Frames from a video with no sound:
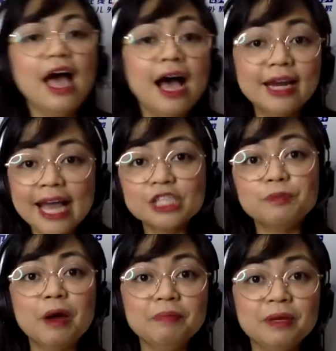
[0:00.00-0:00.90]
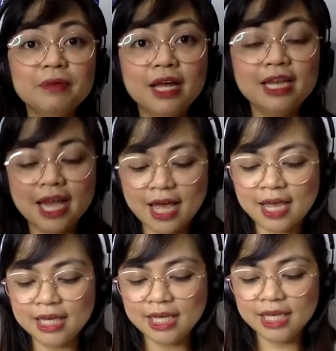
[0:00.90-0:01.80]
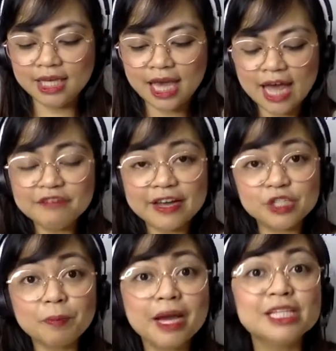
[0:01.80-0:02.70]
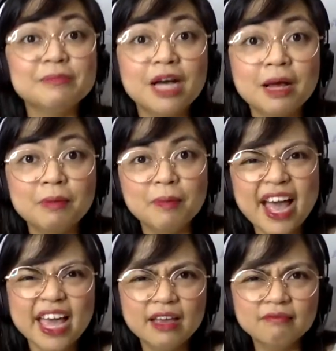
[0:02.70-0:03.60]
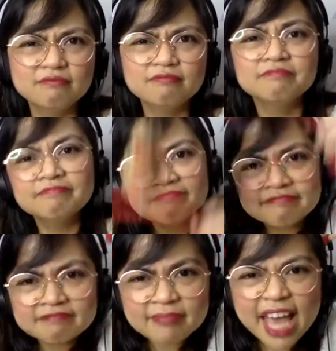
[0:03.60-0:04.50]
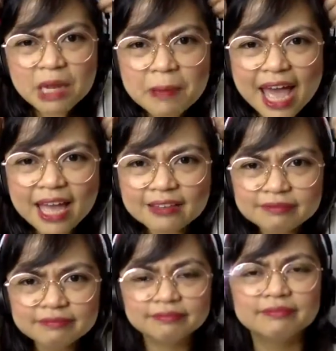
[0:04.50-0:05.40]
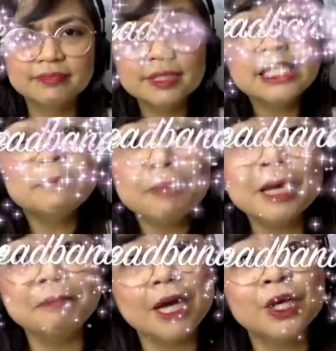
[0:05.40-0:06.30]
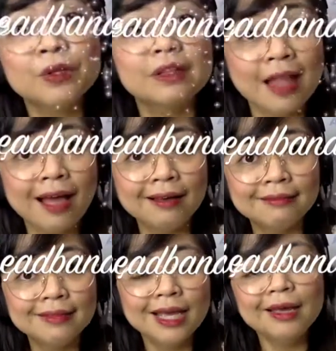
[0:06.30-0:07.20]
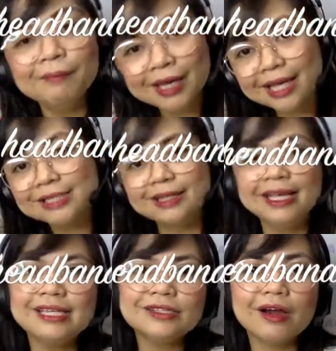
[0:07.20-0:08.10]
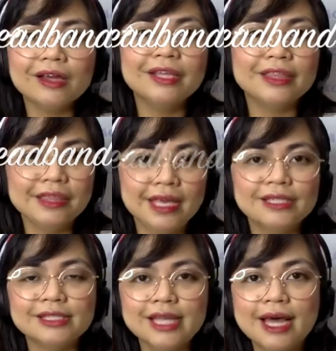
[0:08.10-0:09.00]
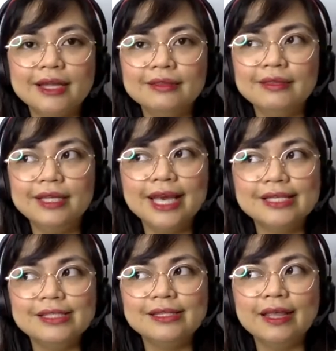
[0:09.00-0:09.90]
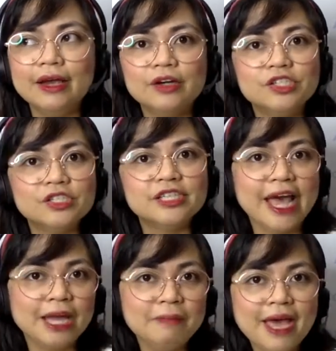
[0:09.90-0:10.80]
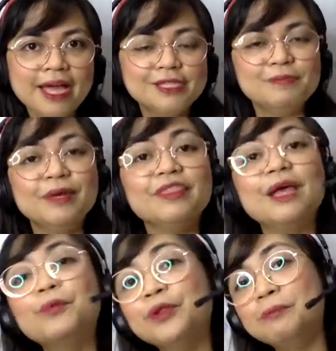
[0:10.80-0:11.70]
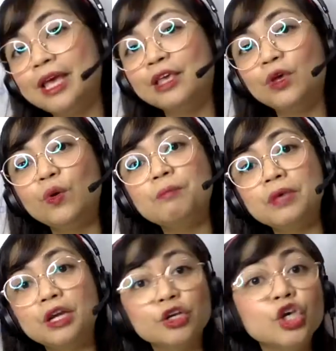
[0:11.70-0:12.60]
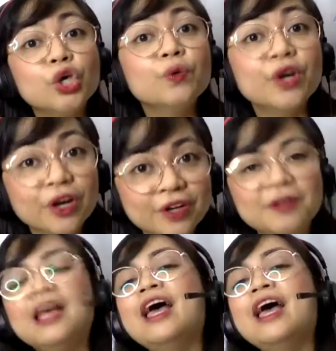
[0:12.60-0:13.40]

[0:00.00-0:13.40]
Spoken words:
Ang next prop naman na i-advise ko para sa mga babae. Headband. Simpleng pa-cute lang. Because these are the things that, yes, they are just headbands, but they will make you appear cuter.